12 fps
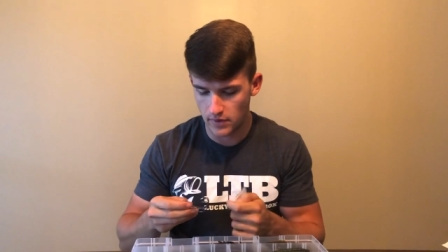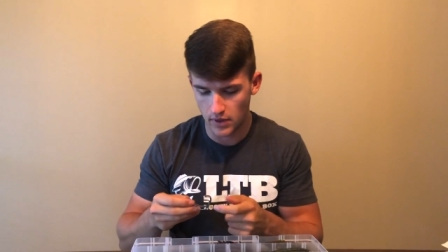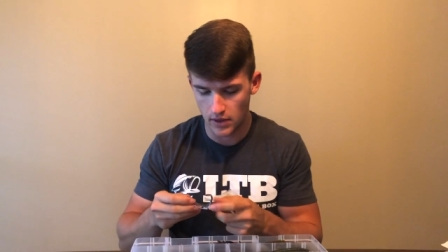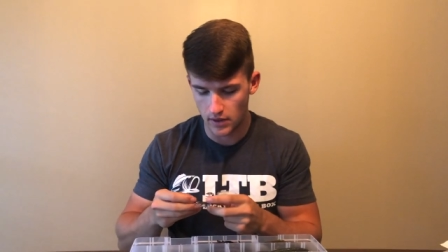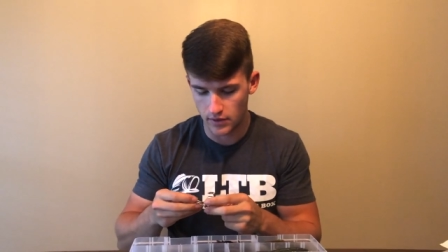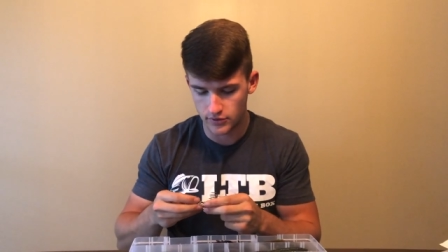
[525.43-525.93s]

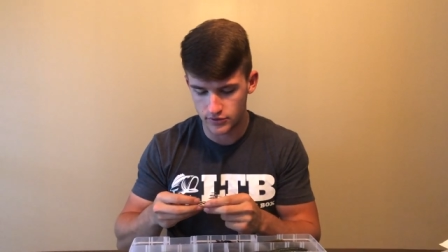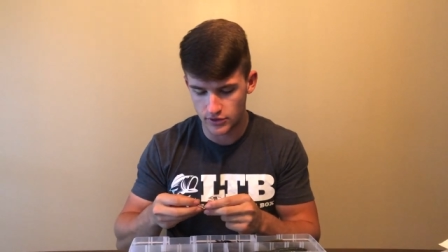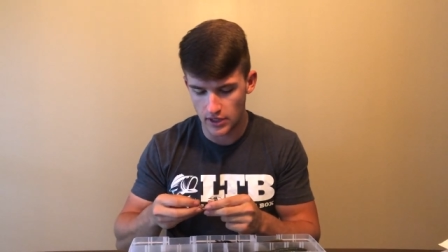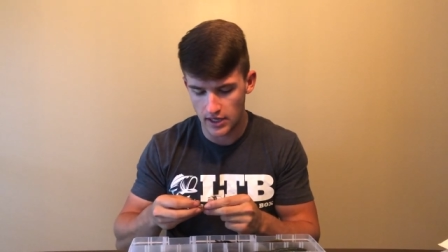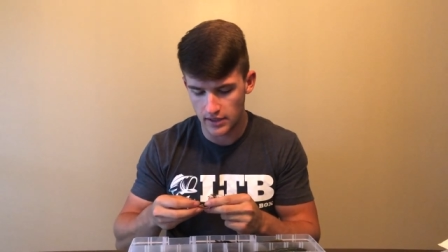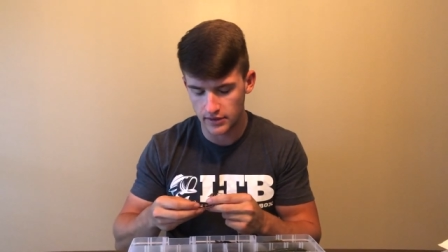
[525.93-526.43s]
uh,
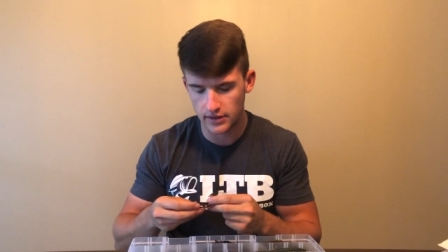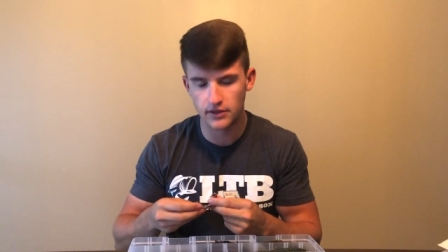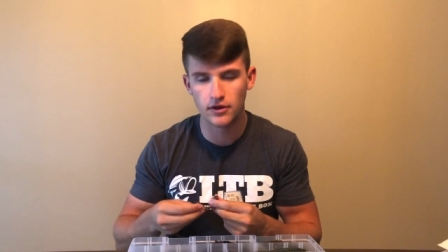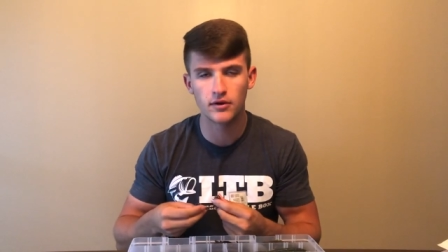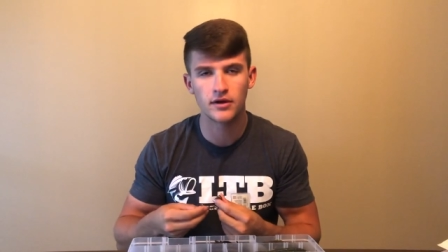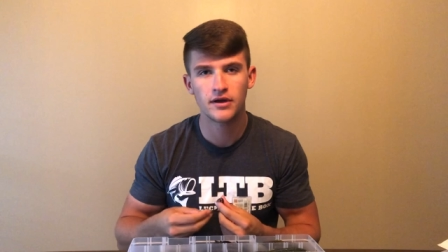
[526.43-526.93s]
trying, you
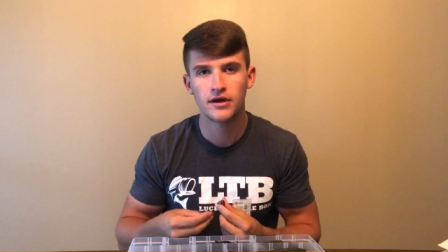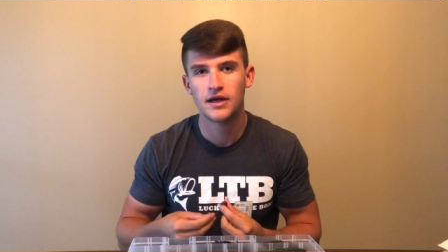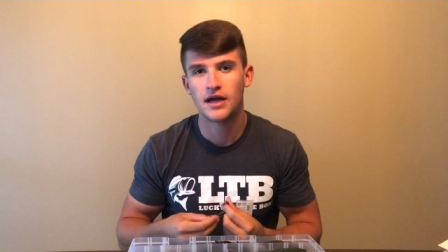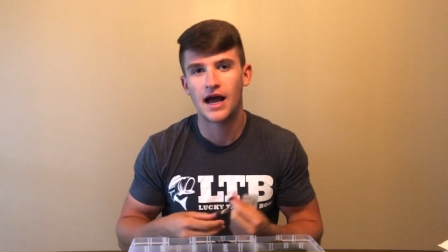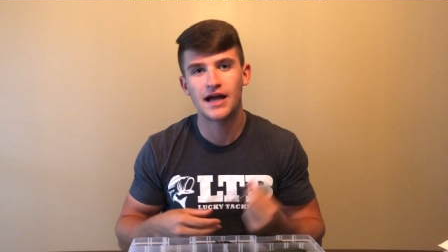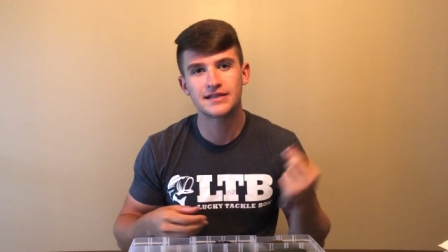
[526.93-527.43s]
know,
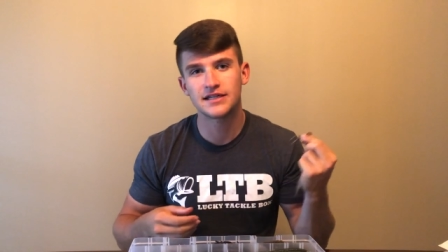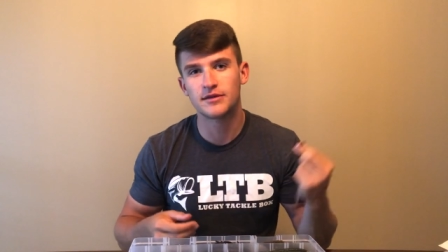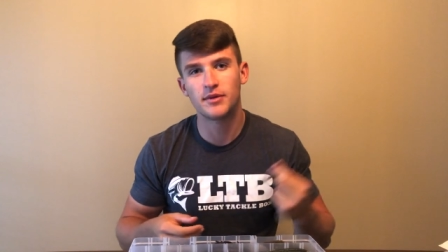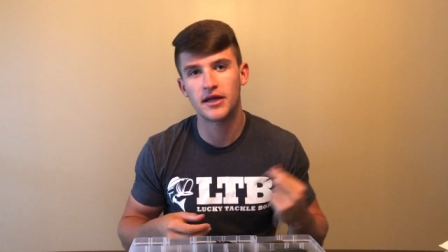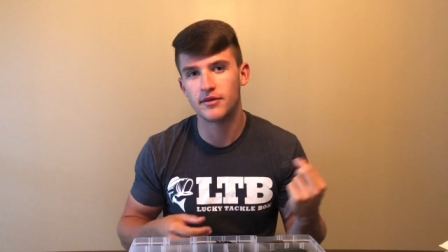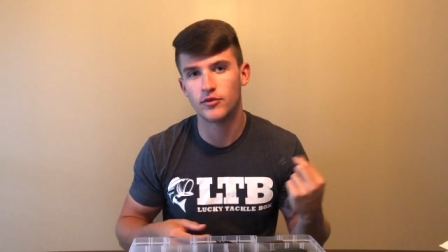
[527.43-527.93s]
I just like
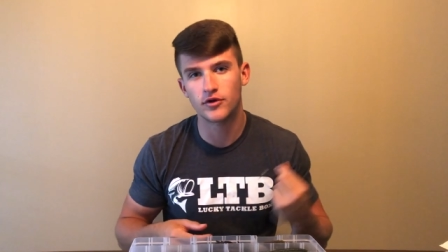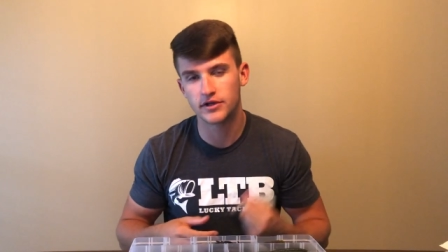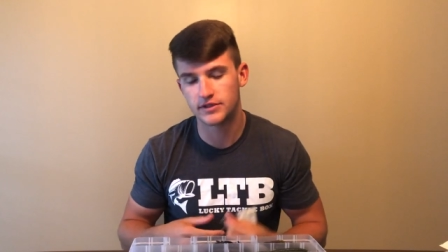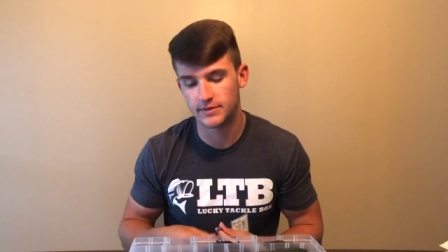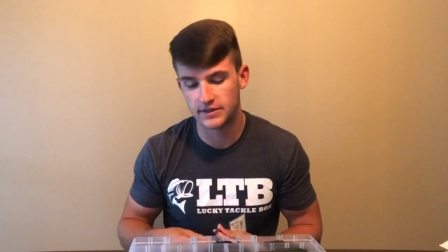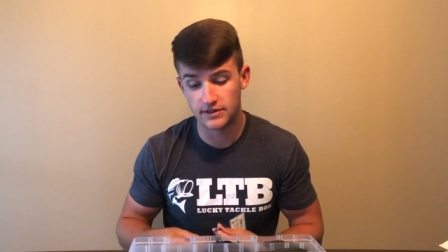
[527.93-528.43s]
to buy the more
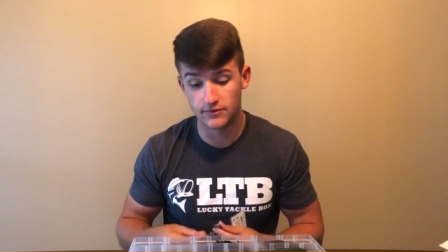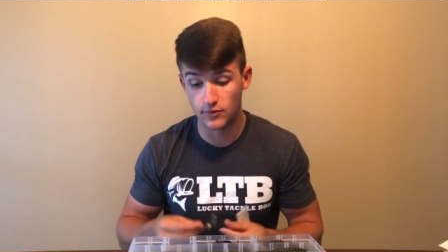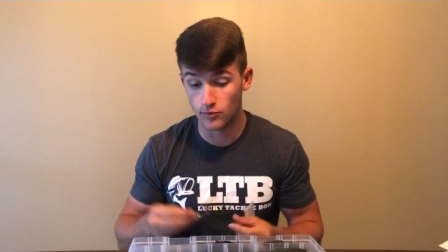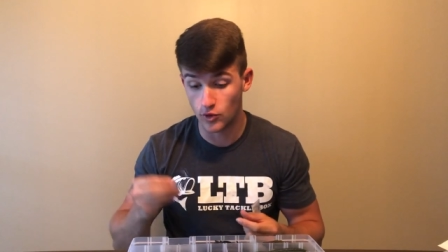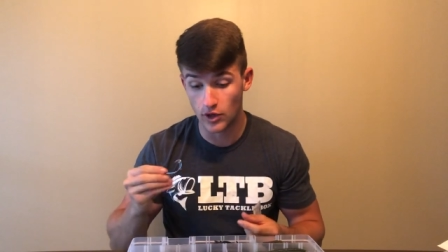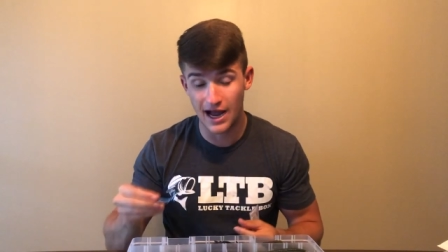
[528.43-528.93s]
expensive,
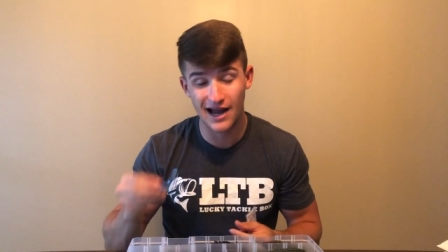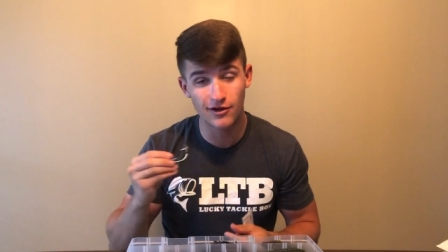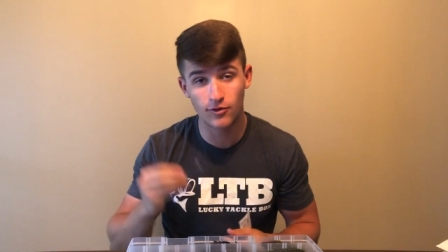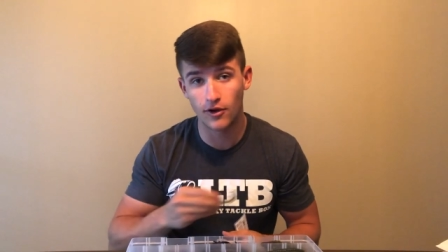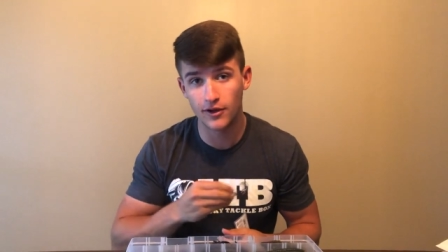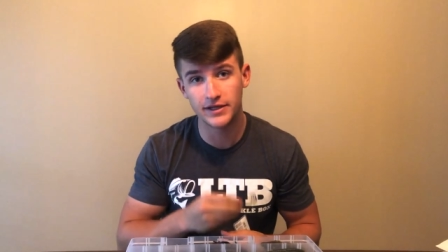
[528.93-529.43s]
the more high
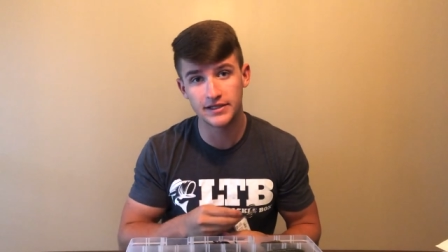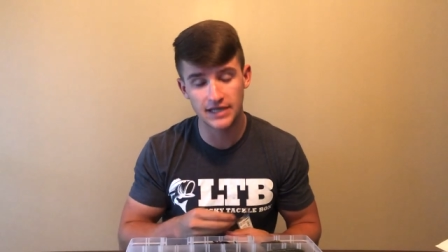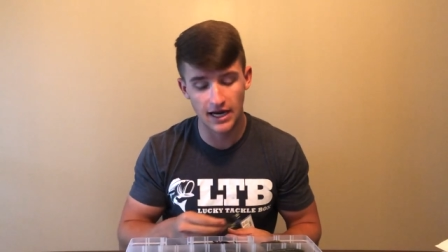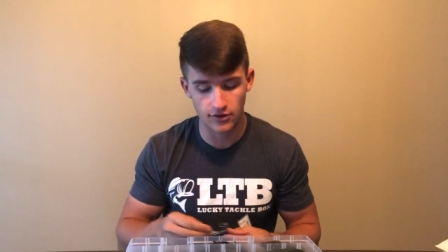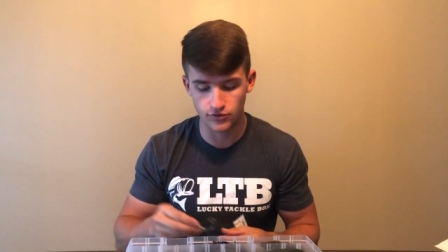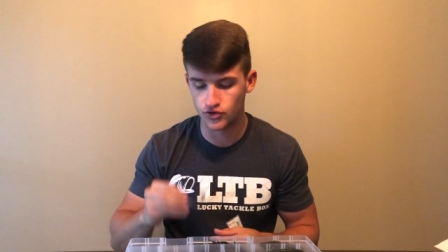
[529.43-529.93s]
quality
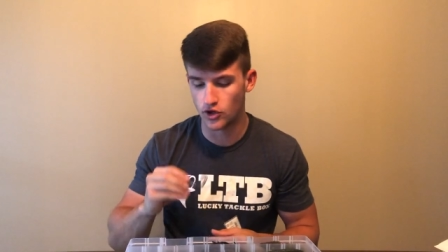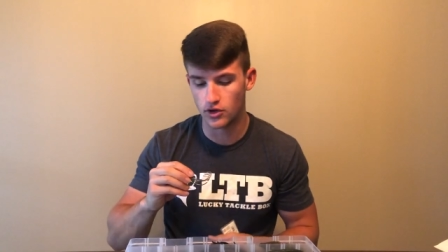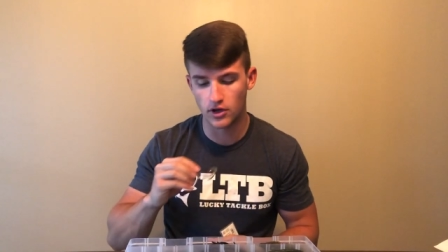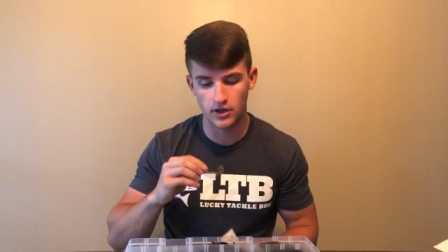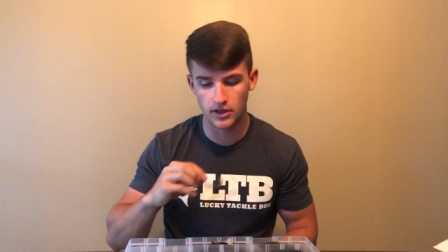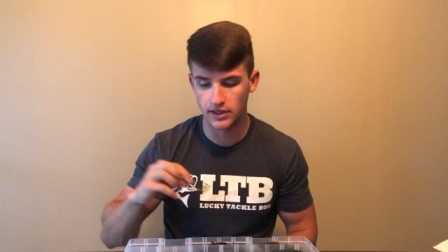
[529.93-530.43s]
tackle.
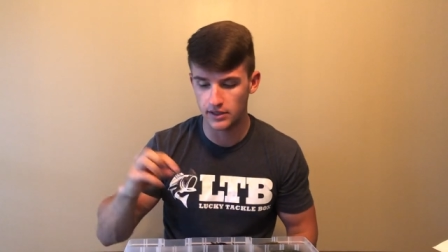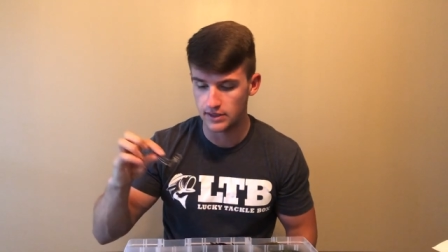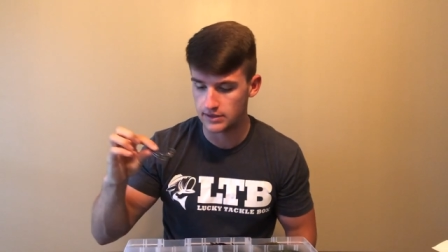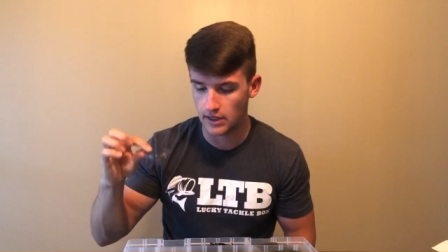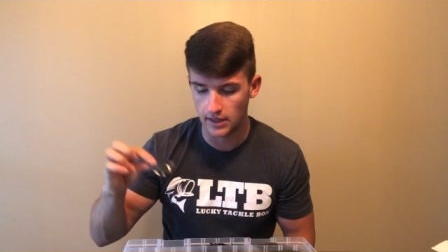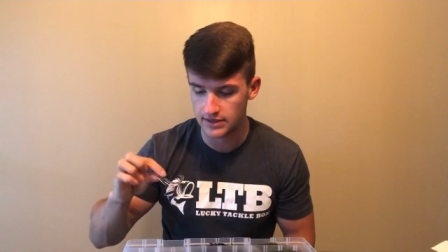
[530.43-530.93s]
Trokar
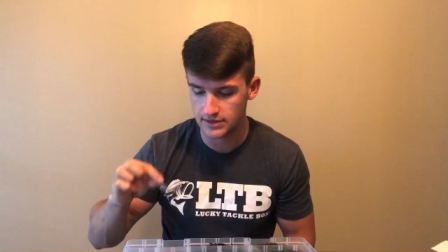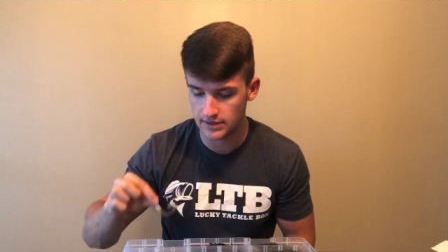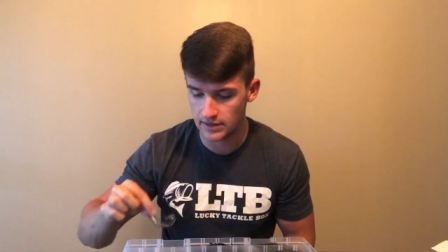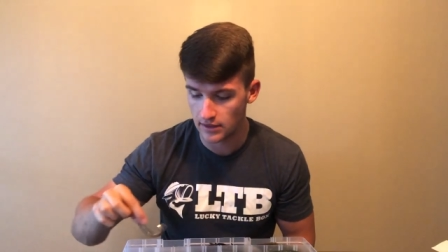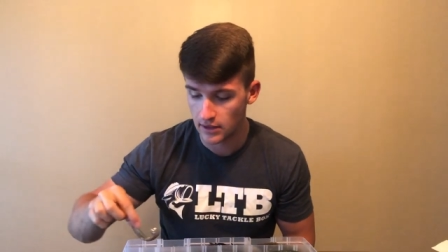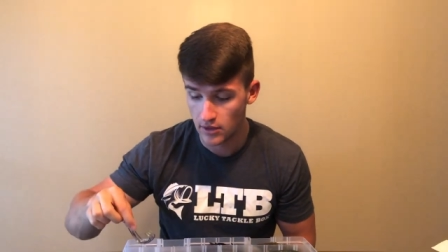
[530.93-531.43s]
is
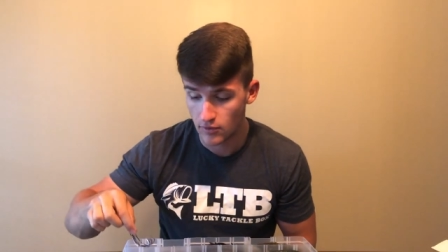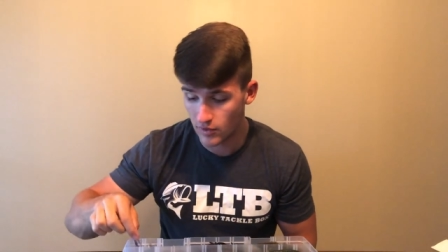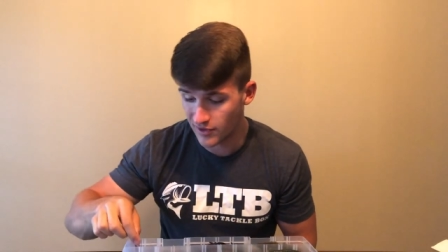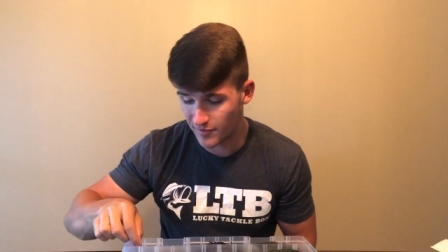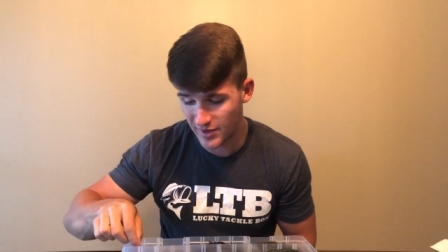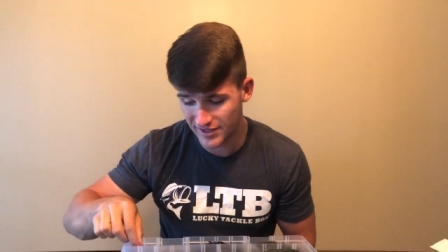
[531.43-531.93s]
honestly
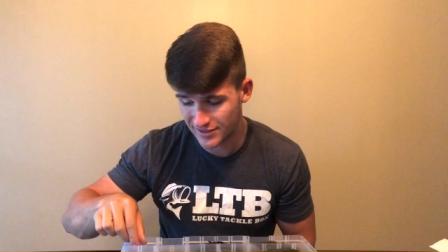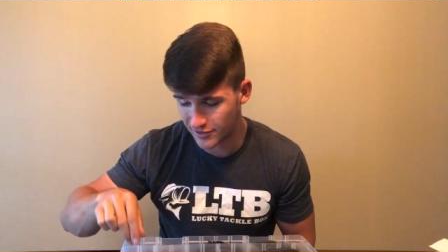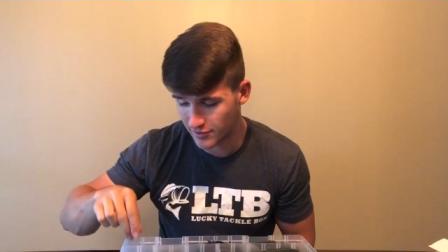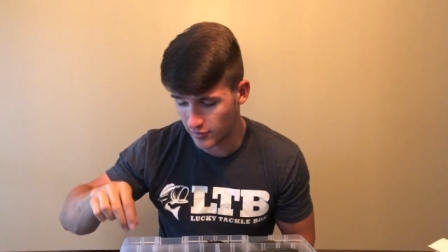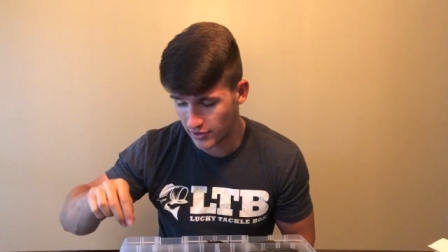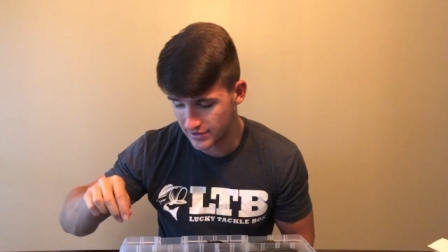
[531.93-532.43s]
one of the best
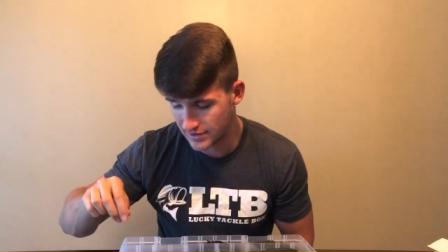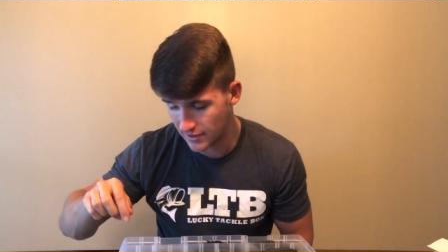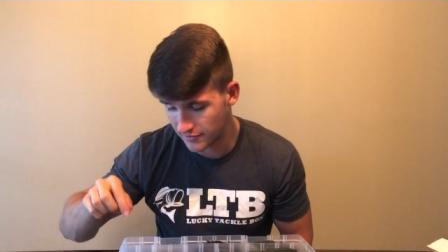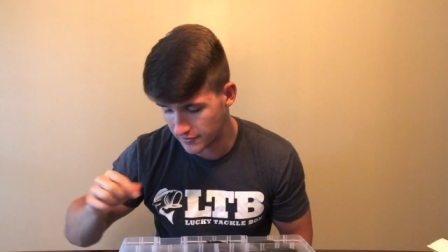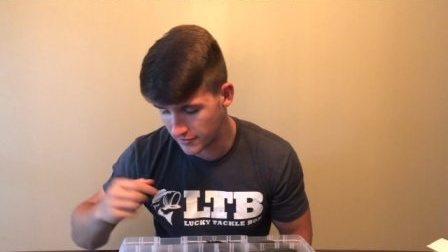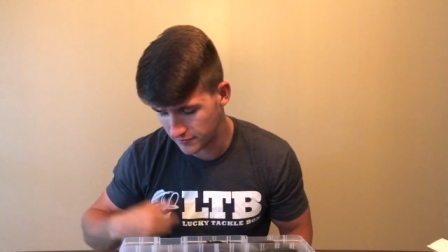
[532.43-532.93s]
hook brands
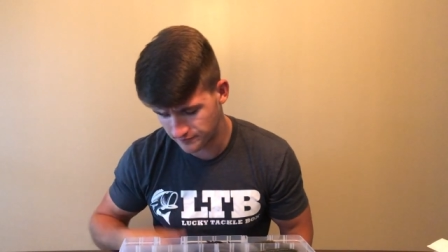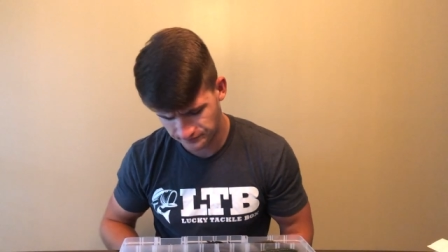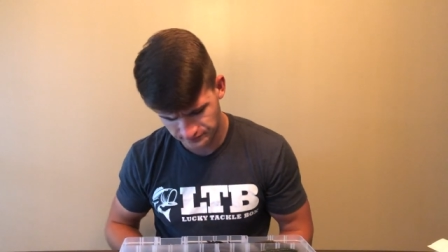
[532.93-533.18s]
out there.